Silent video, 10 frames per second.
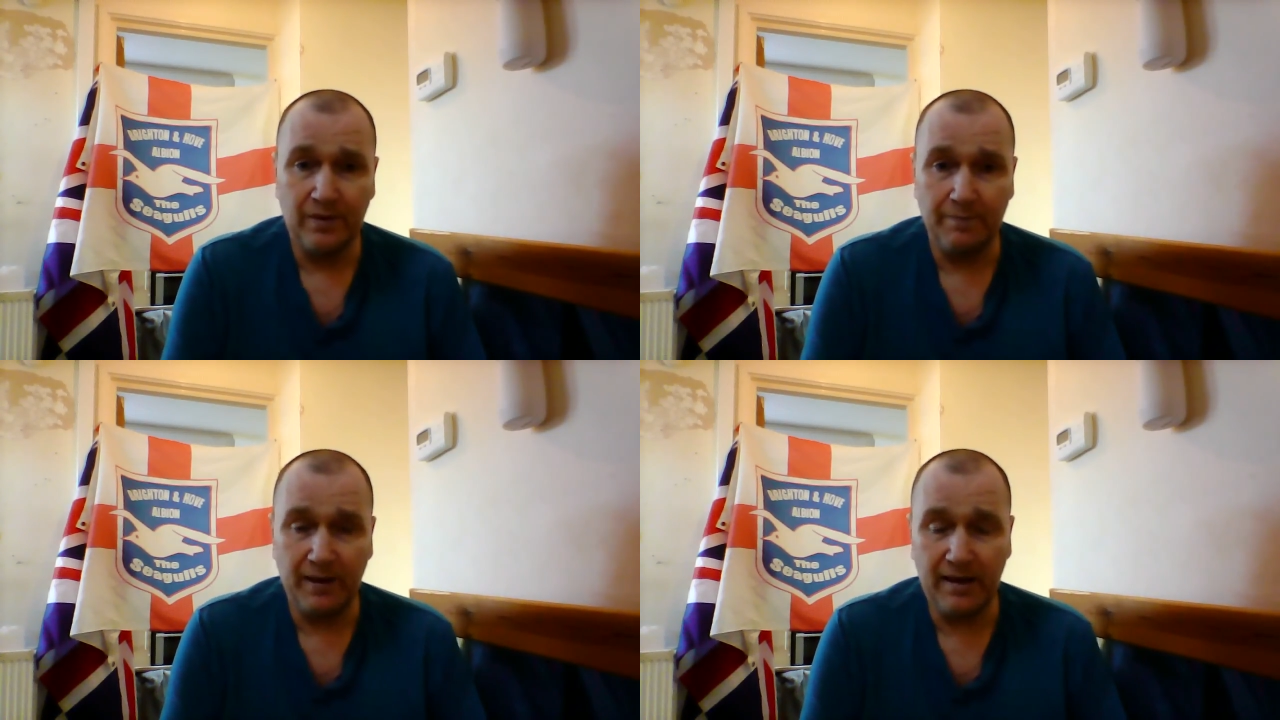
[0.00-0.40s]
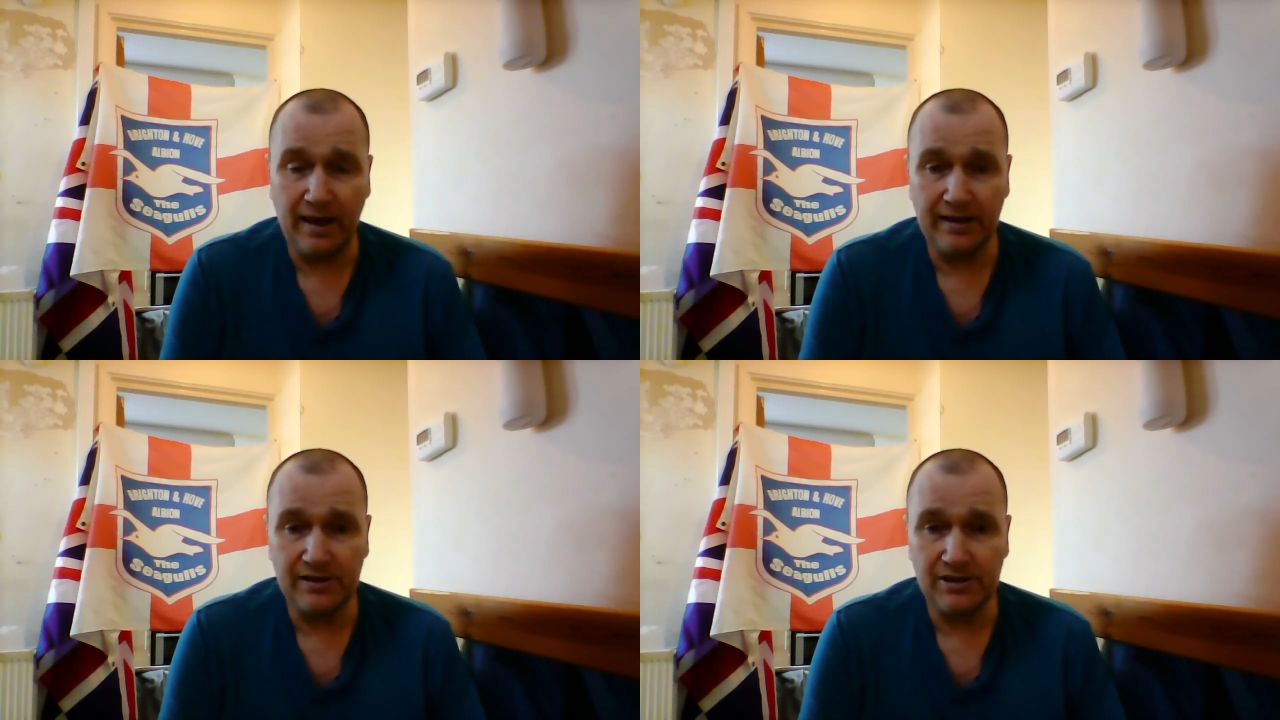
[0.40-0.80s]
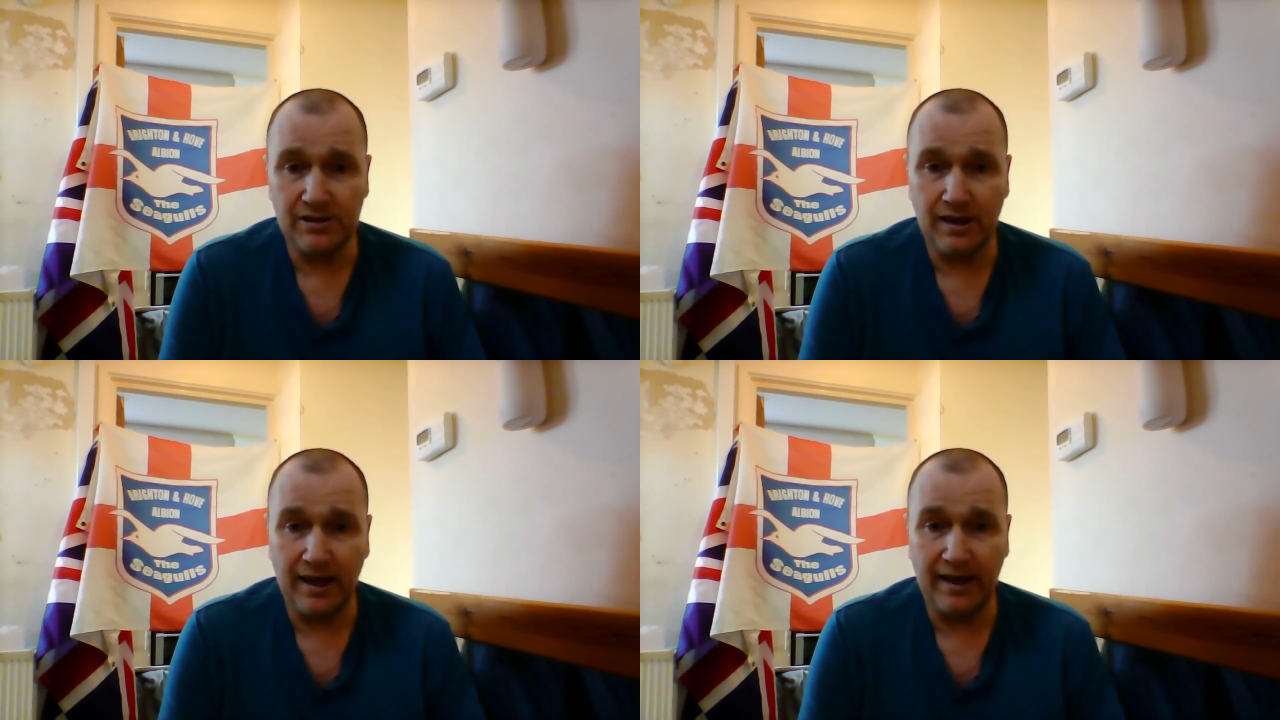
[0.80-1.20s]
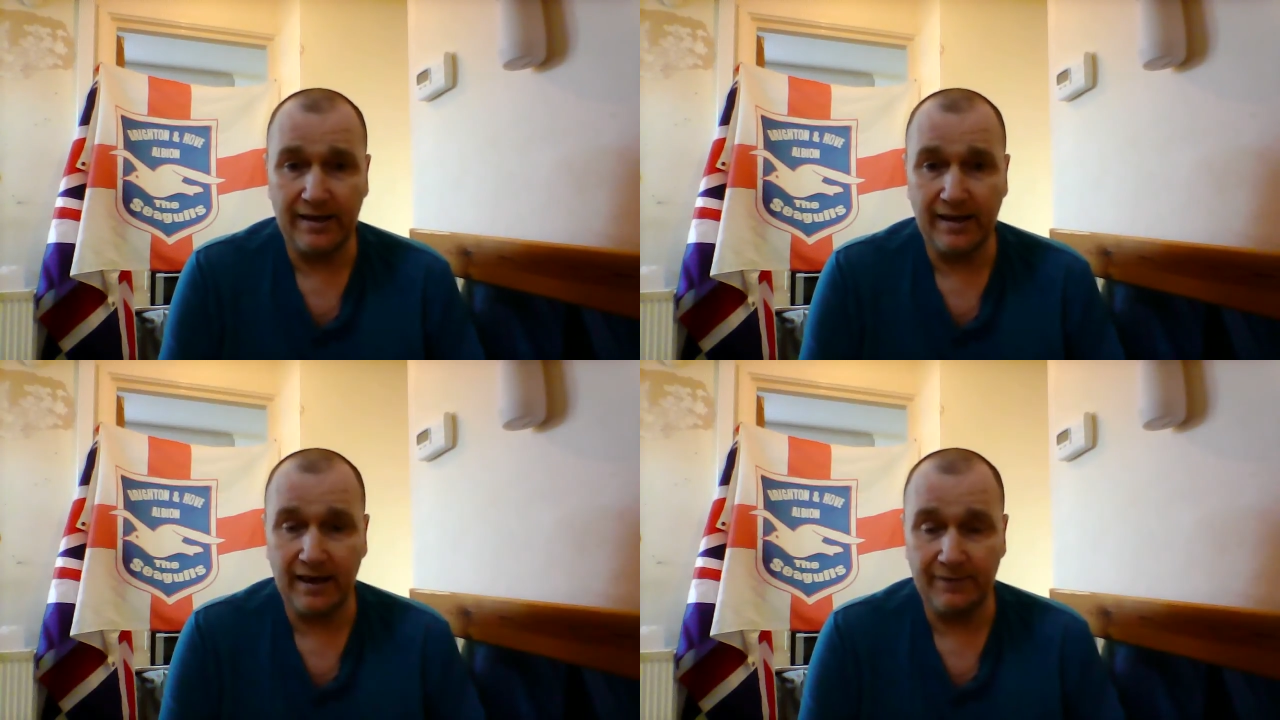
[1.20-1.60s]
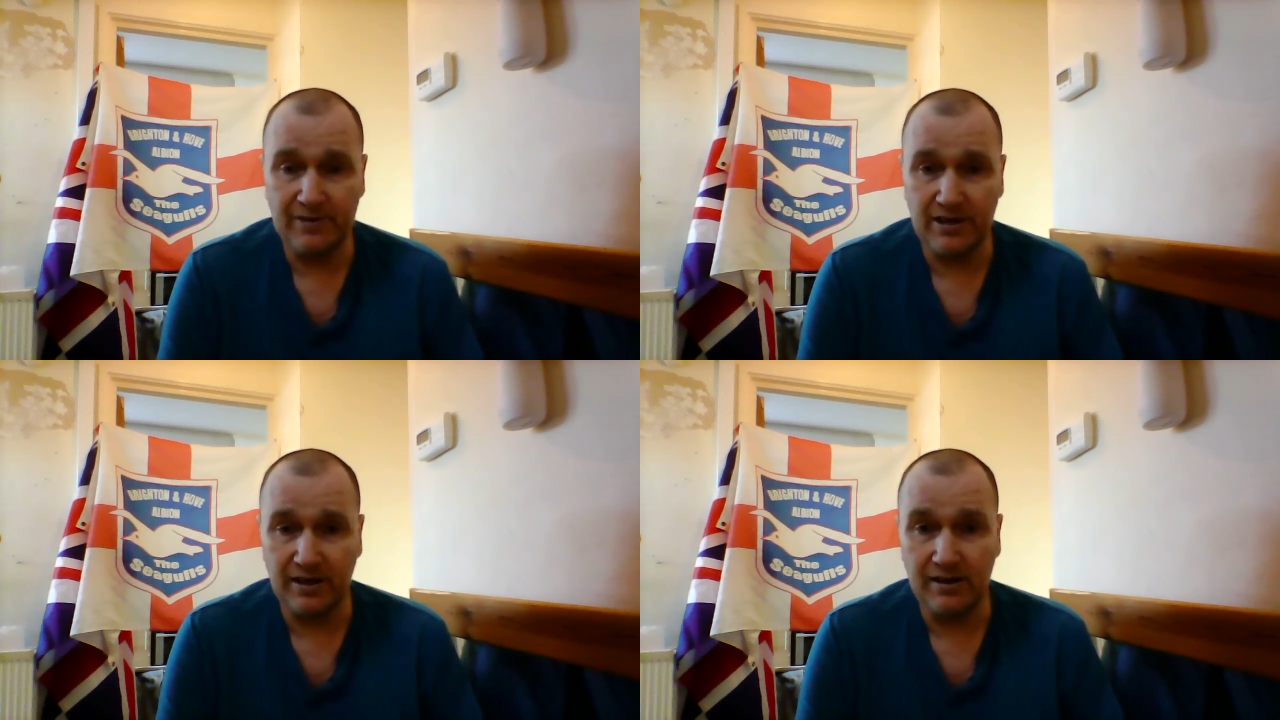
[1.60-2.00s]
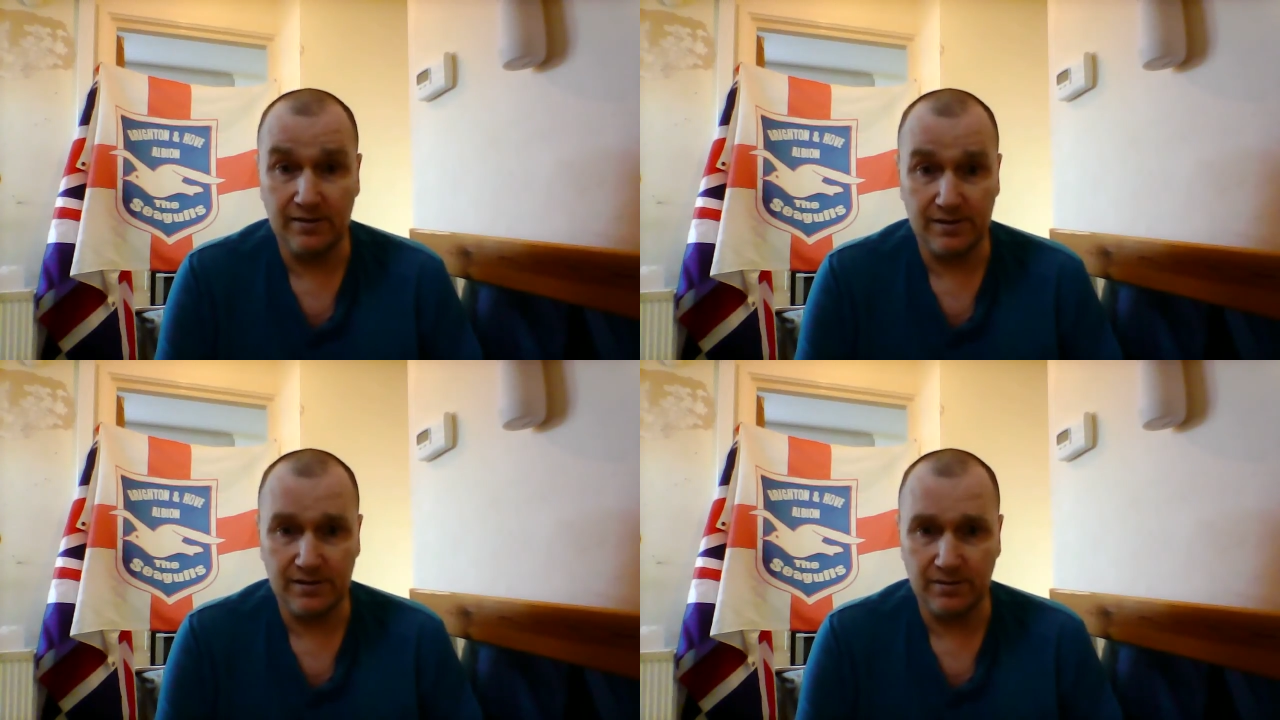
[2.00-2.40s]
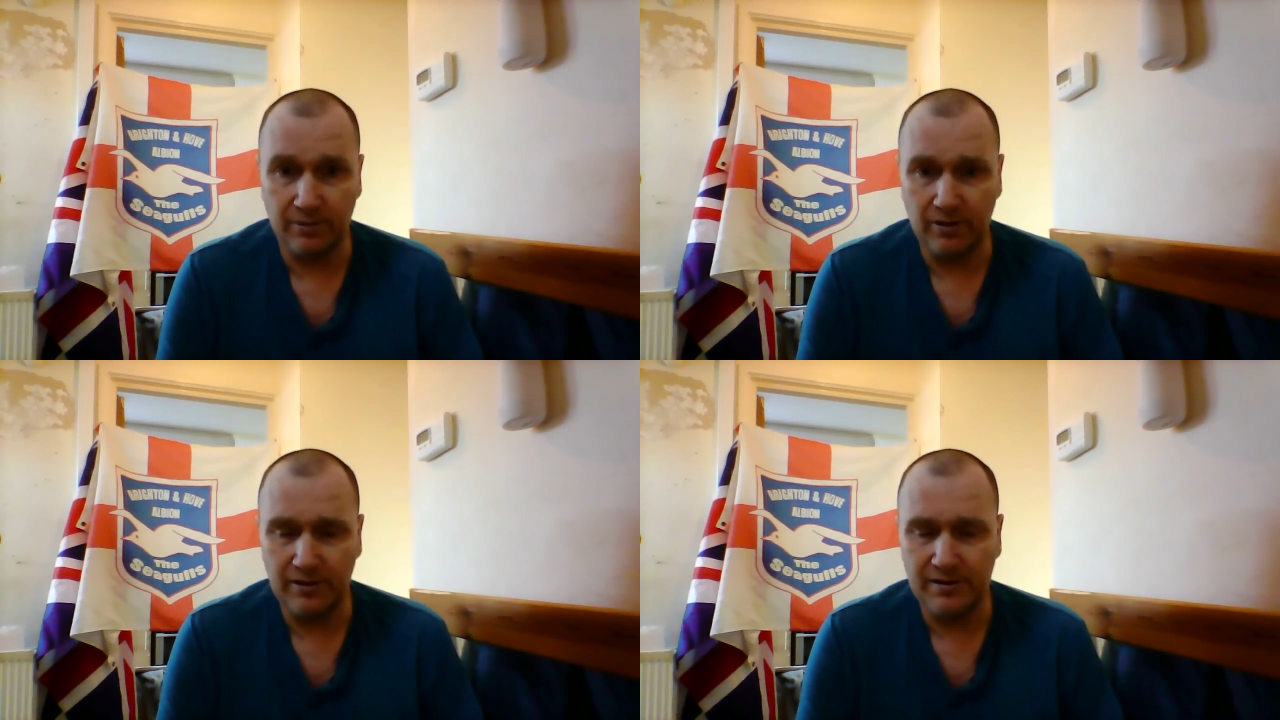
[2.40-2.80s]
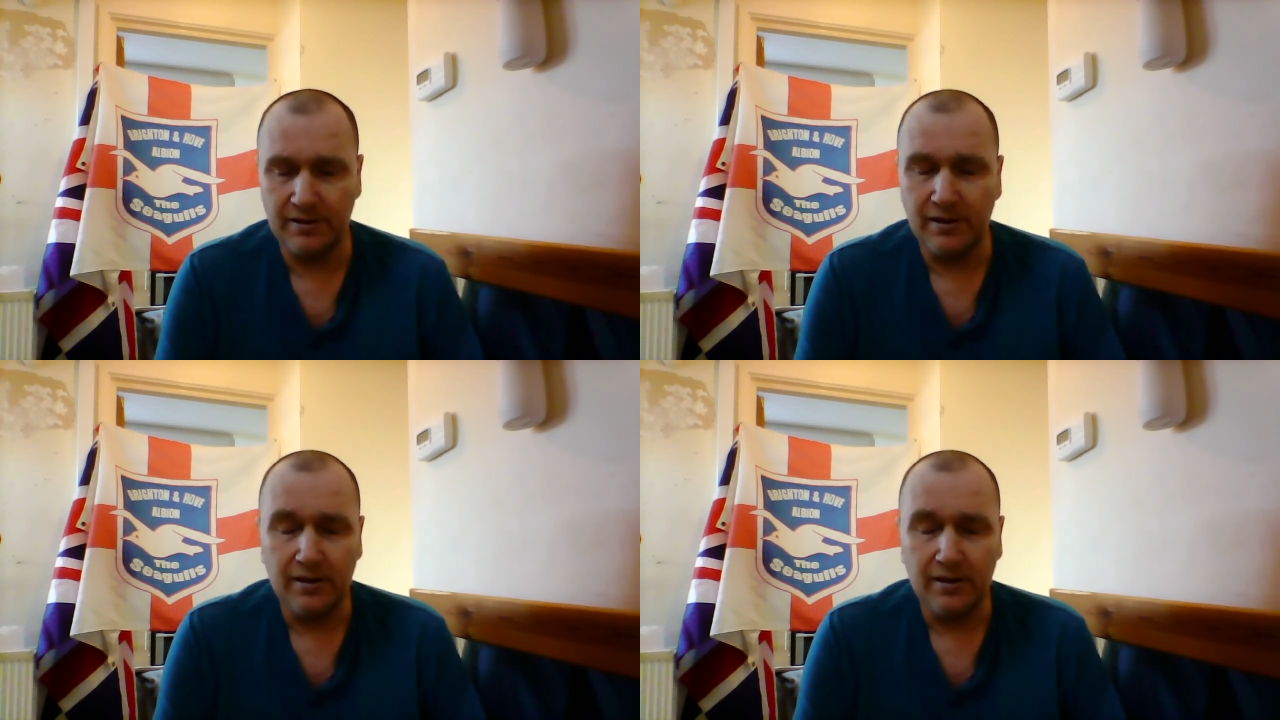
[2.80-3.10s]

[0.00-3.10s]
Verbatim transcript: B-H-A-F-C, surprise,